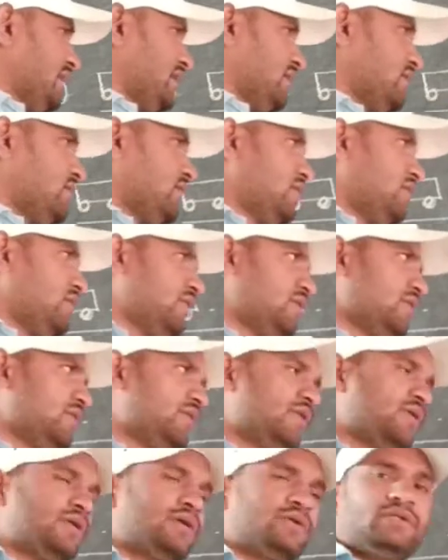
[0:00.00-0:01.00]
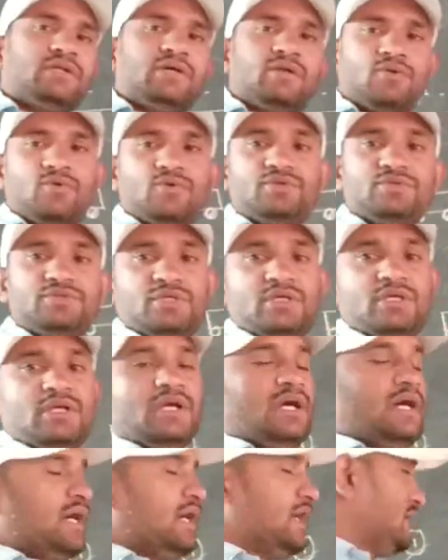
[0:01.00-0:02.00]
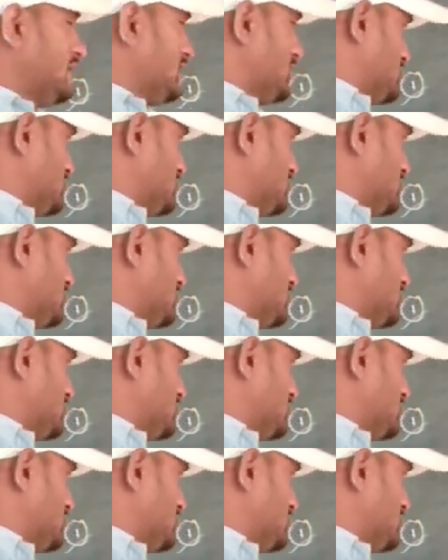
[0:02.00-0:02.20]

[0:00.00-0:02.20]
along the road and